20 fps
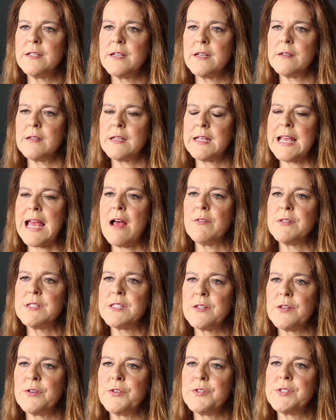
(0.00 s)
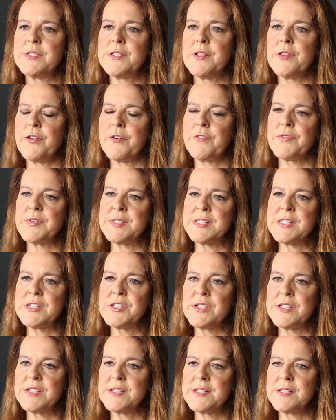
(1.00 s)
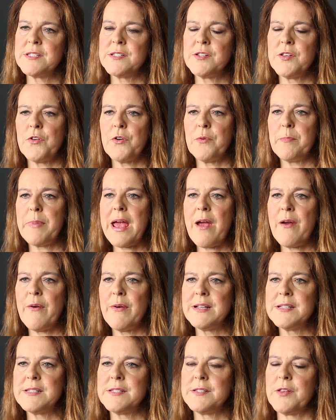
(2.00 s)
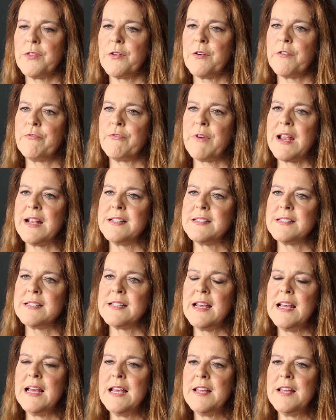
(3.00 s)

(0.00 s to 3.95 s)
to counselors, to their physicians, to their parents, to their friends,